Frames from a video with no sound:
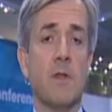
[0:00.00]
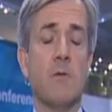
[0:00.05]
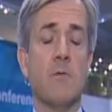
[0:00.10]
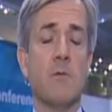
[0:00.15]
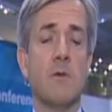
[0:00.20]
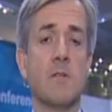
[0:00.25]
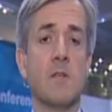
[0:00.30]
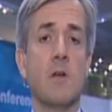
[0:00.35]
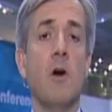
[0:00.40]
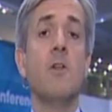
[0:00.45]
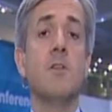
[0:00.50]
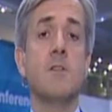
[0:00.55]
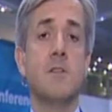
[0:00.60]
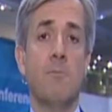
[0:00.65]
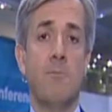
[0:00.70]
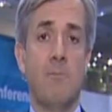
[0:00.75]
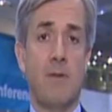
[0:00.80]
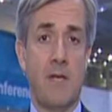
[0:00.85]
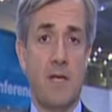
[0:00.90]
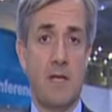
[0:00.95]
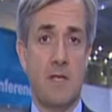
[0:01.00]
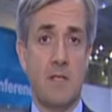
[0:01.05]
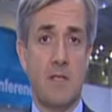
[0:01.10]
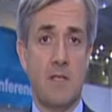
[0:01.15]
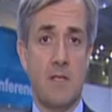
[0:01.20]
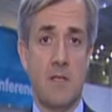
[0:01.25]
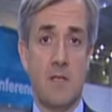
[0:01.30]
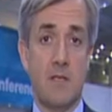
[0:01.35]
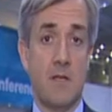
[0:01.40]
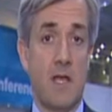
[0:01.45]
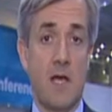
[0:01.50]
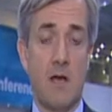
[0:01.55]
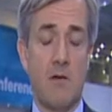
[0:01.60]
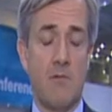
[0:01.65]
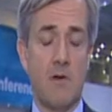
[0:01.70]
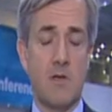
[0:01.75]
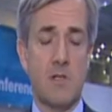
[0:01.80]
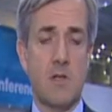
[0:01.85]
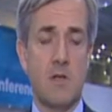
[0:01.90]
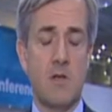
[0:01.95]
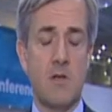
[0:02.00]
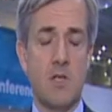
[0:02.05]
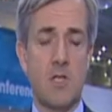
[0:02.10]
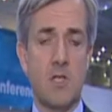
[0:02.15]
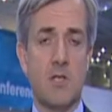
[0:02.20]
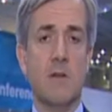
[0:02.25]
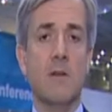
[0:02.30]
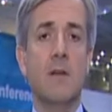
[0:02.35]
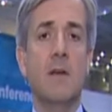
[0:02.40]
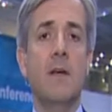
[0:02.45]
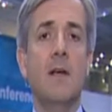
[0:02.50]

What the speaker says: that was contemplated in that resolution.